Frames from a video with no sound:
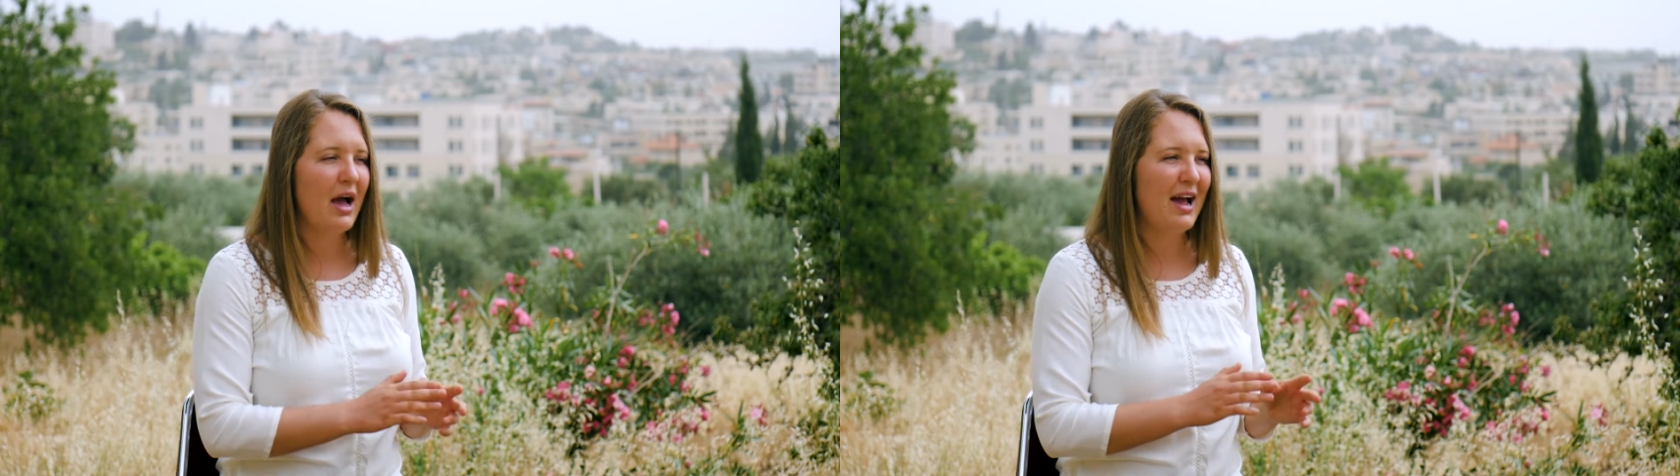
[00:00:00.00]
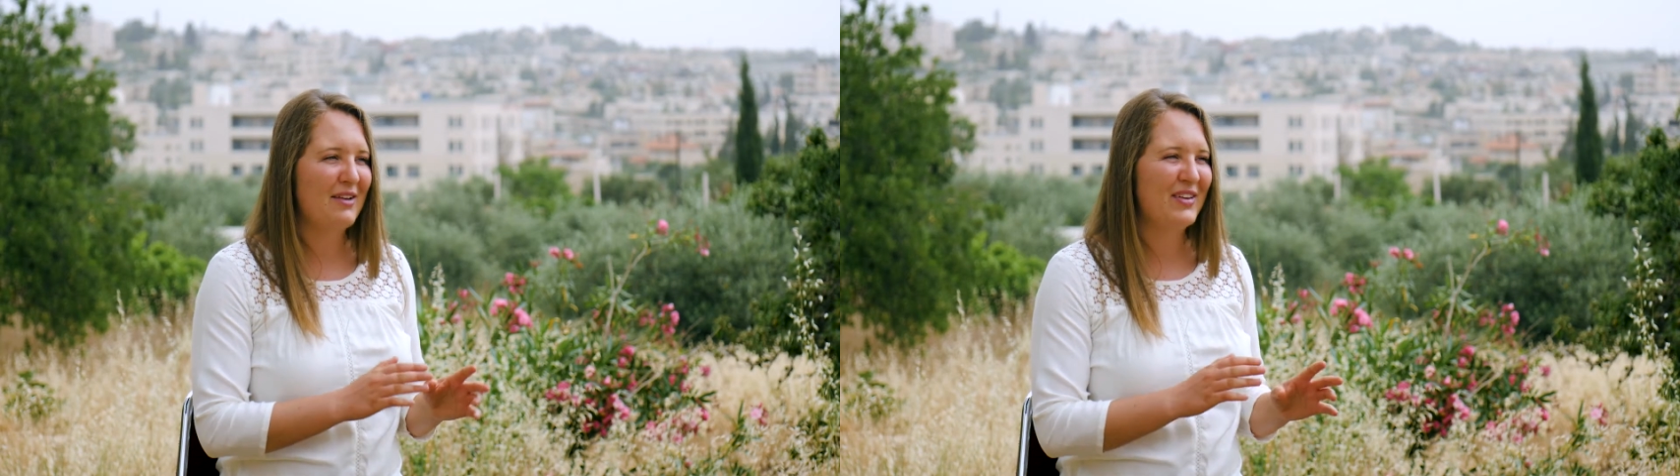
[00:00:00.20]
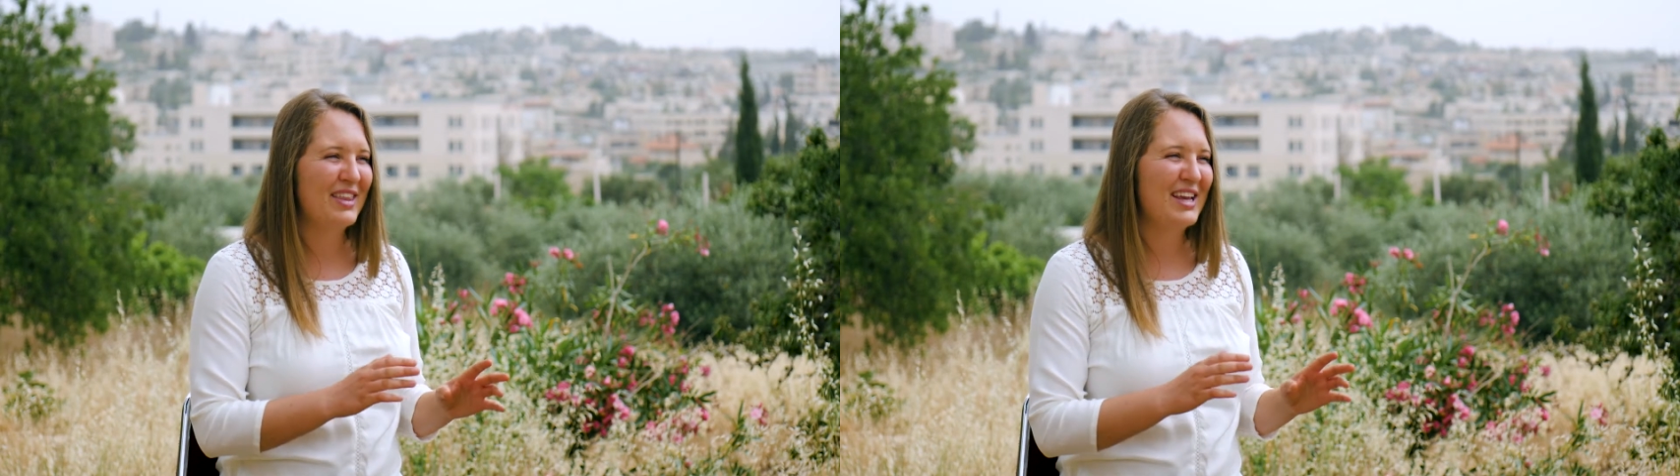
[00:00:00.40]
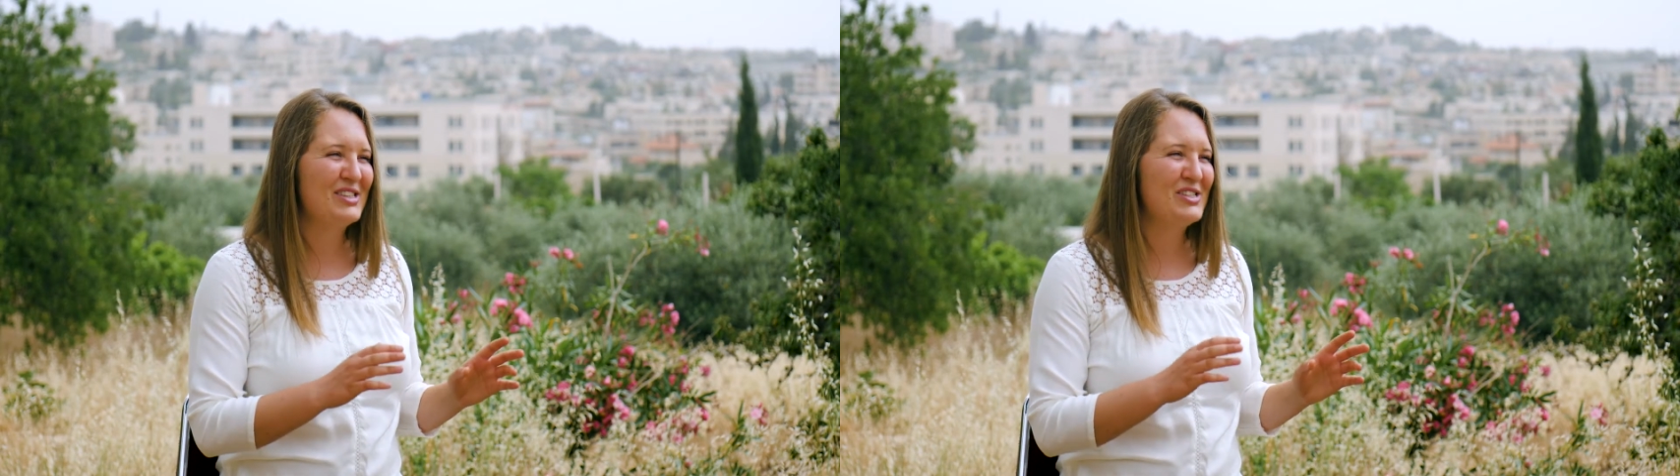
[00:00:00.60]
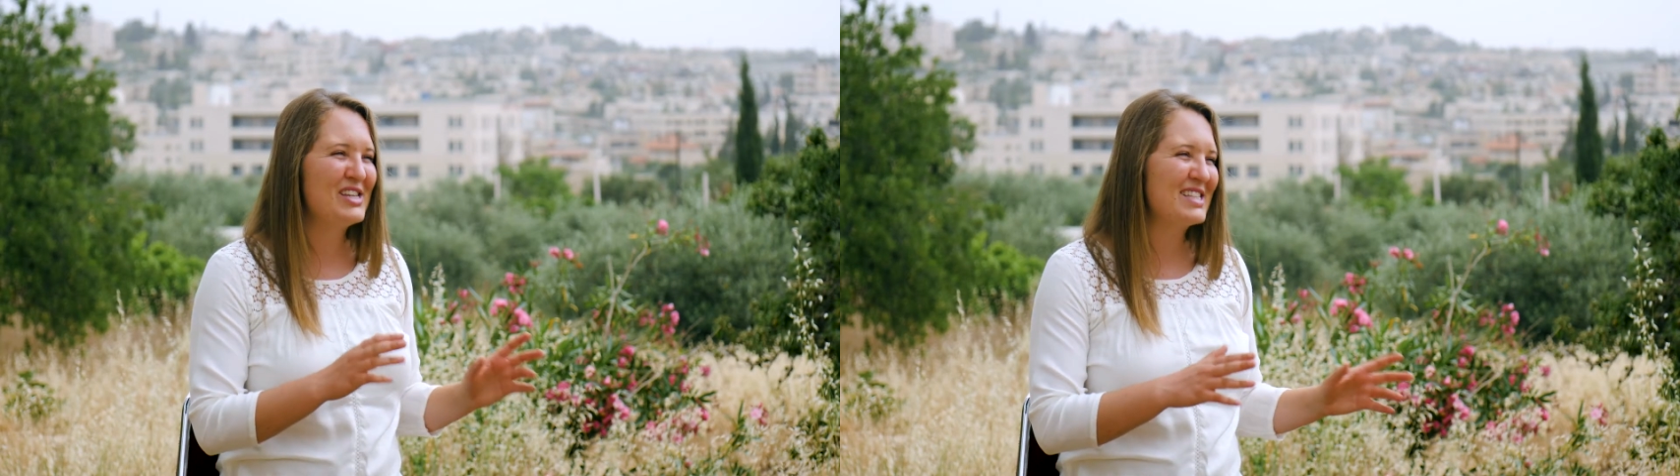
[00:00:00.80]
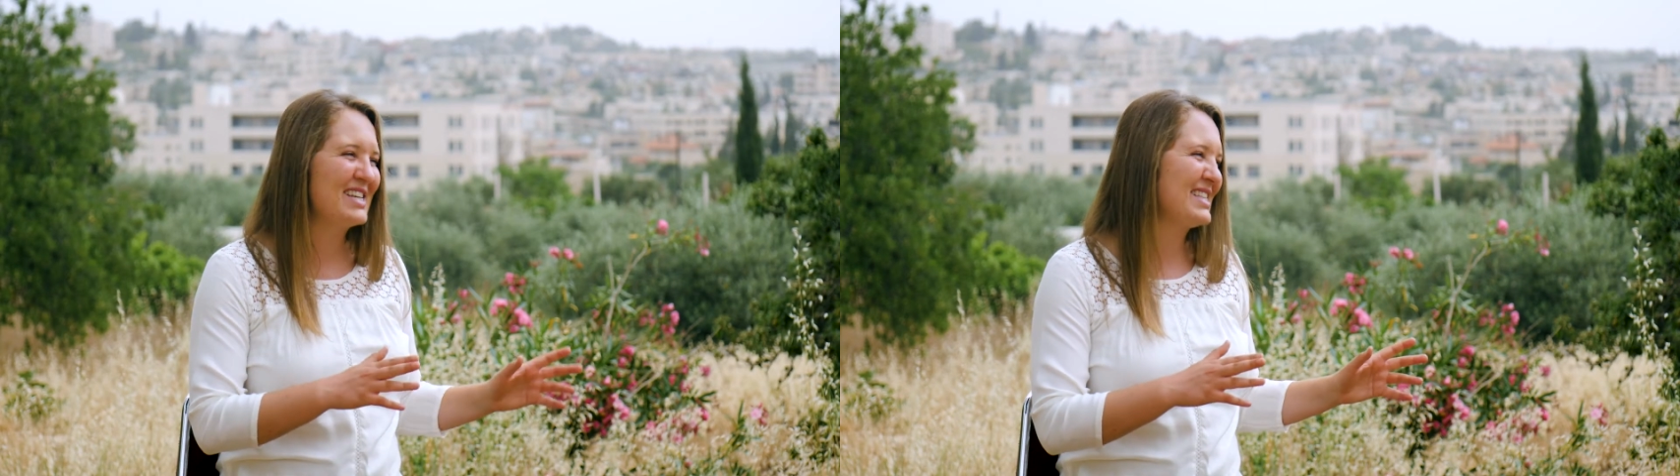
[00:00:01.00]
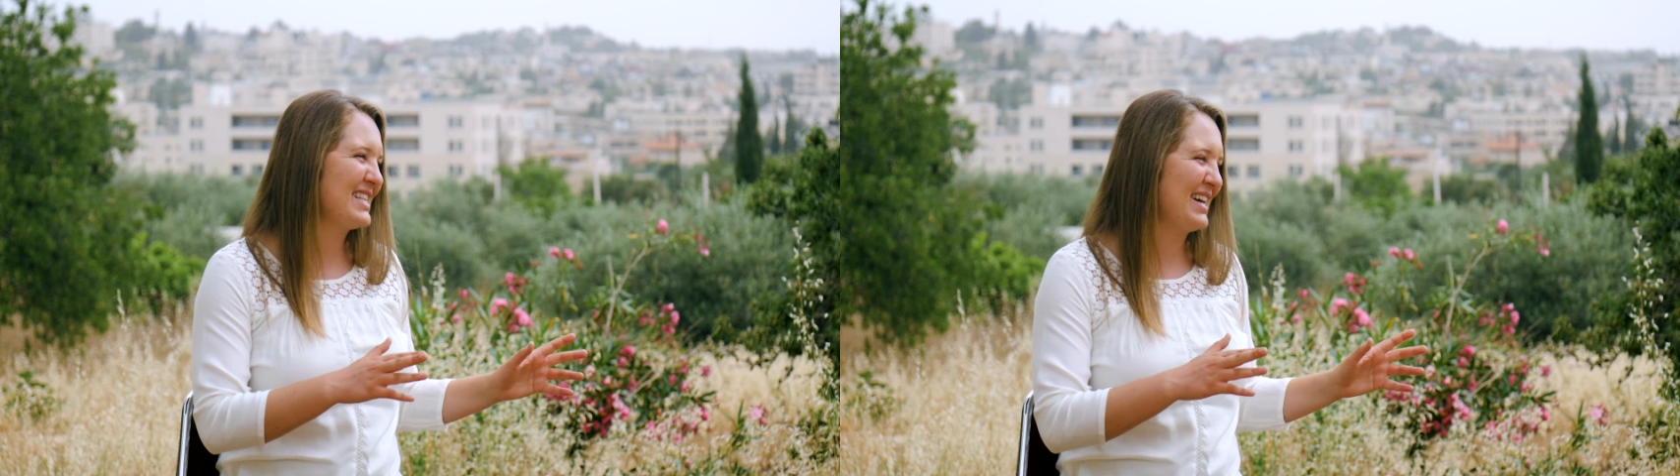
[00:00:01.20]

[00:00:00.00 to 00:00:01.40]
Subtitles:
I feel like Jesus